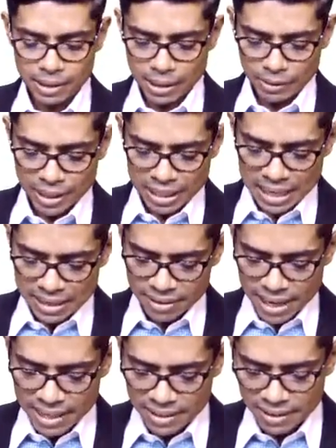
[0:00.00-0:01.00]
Now in the next
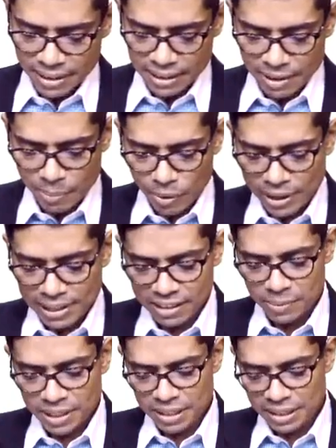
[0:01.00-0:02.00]
slide, certain point
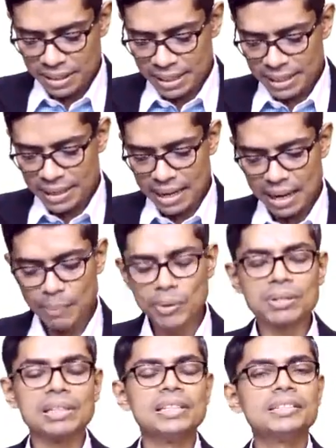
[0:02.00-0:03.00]
has been written
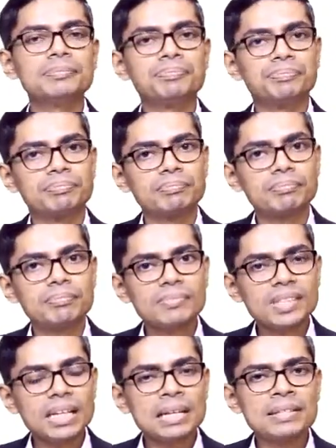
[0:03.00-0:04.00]
about the
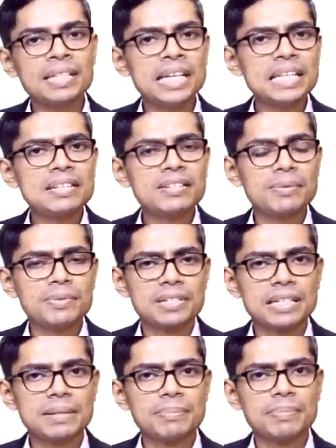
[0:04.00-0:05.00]
changes of
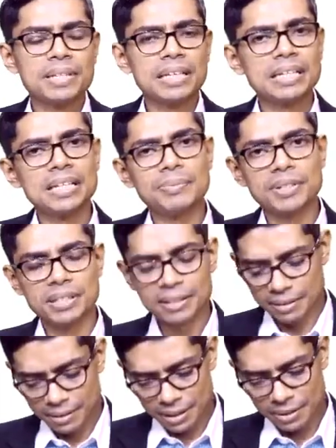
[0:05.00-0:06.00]
sleep in
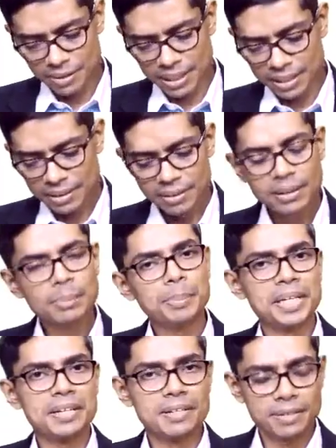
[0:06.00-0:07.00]
different
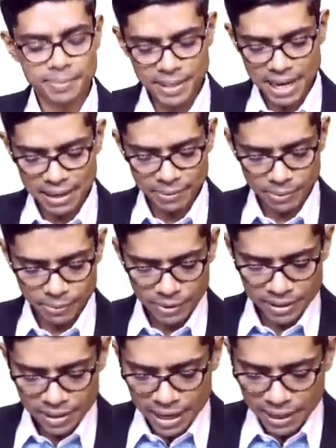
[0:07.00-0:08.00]
periods of life.
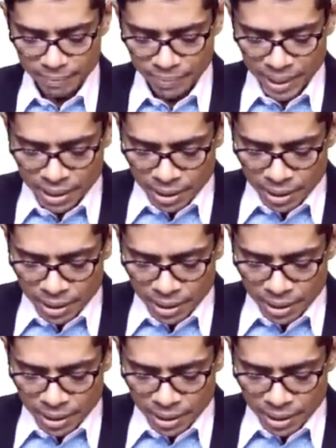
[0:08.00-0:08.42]
What is that?